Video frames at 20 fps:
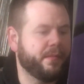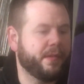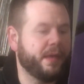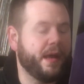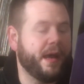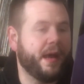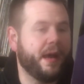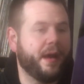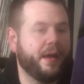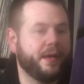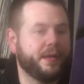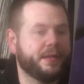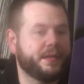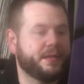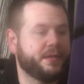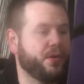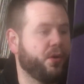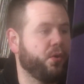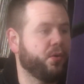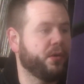yeah,
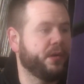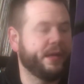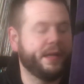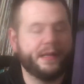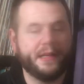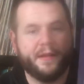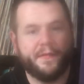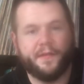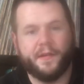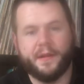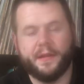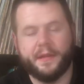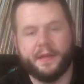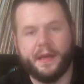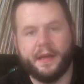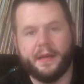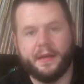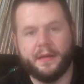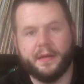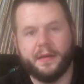it's totally different
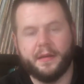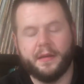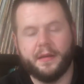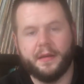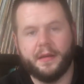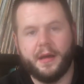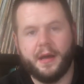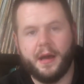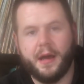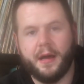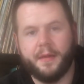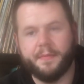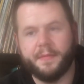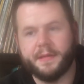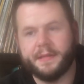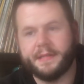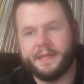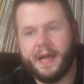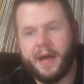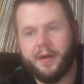than
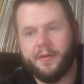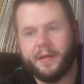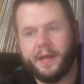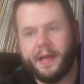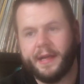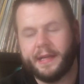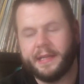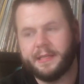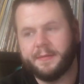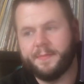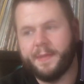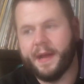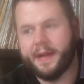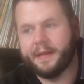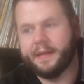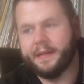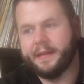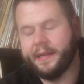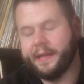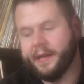the sound I
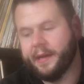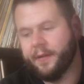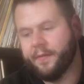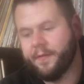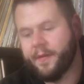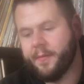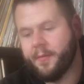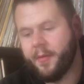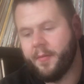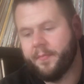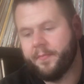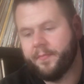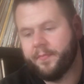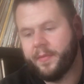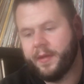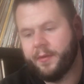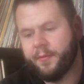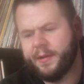expected to hear from them,